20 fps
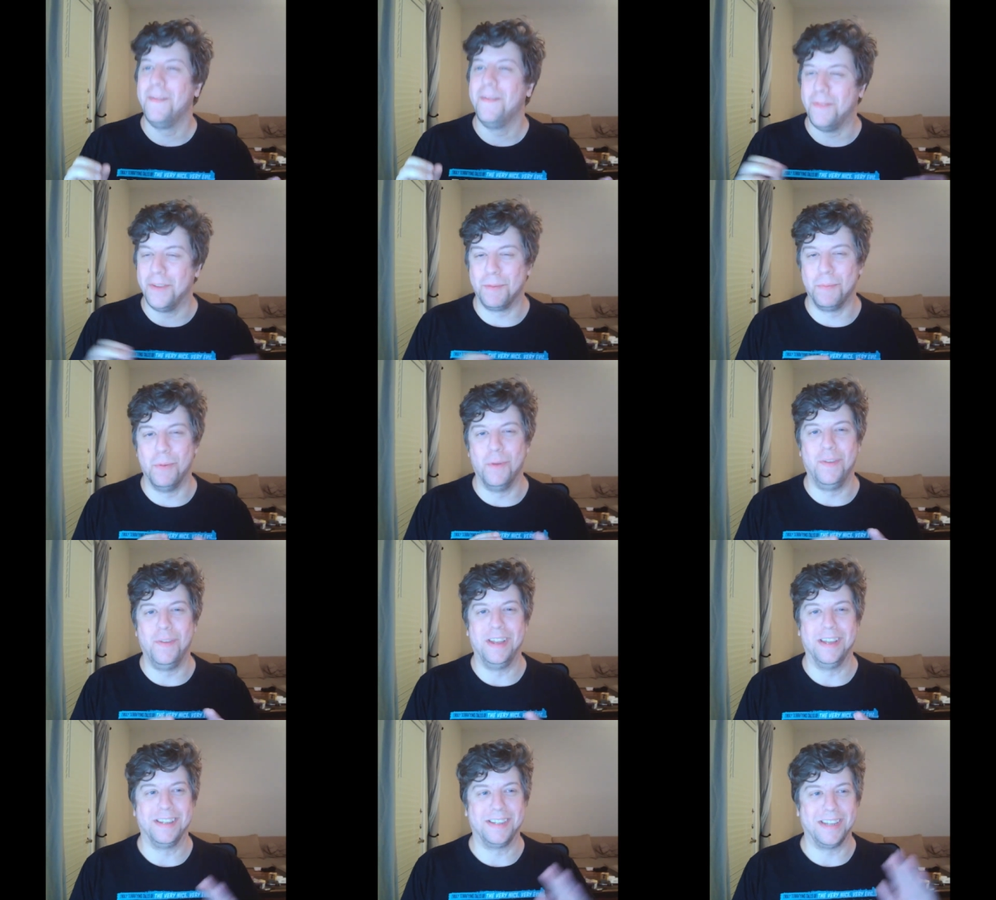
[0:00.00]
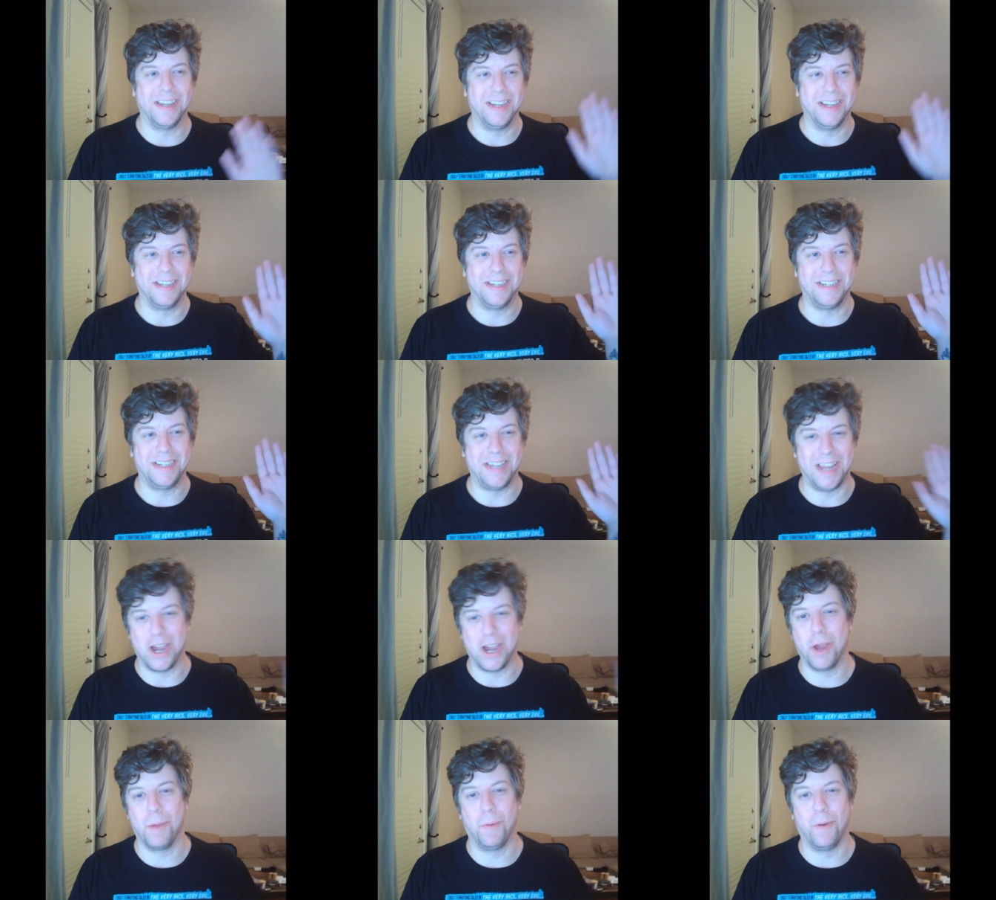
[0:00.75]
This movie is
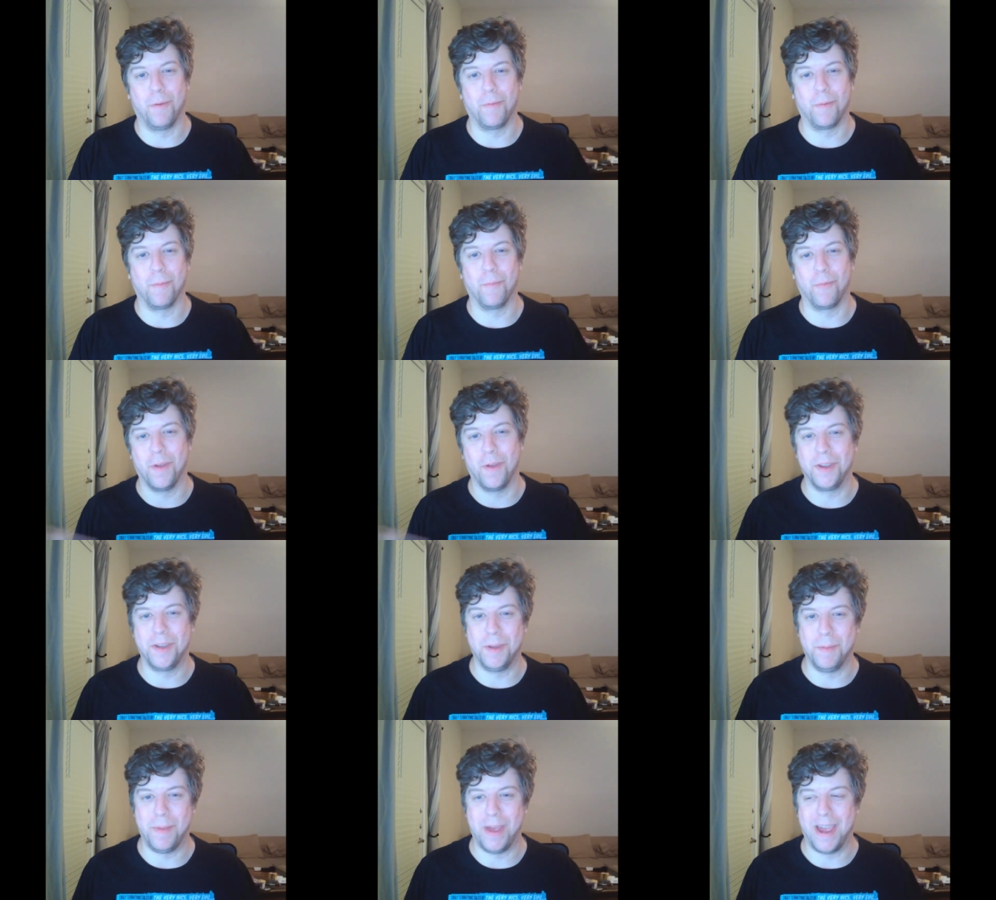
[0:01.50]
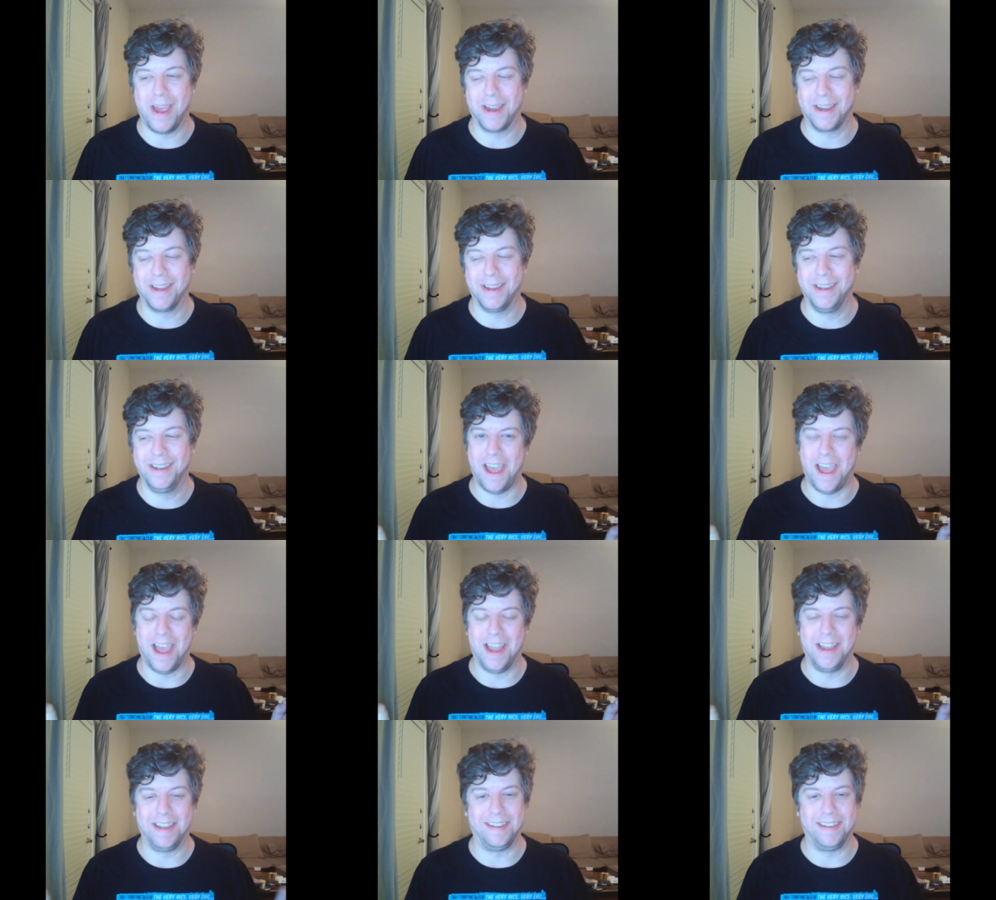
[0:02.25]
terrible from front to back.
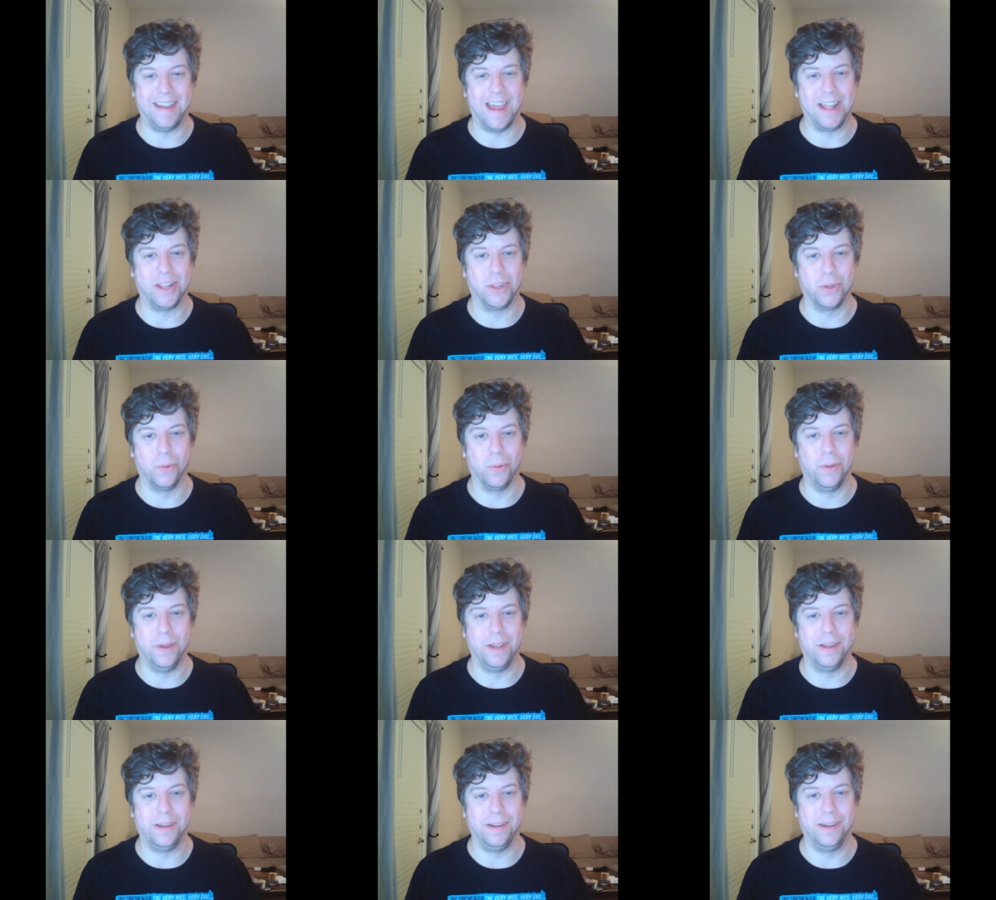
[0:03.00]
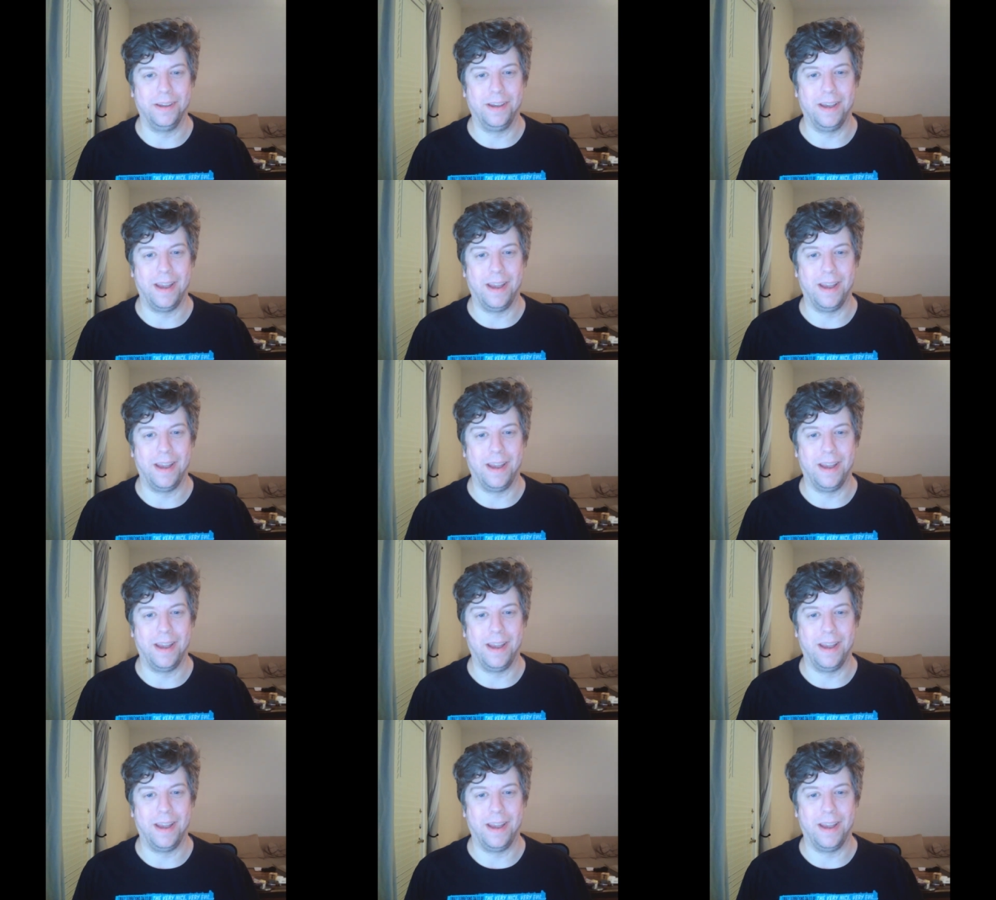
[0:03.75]
I sat through it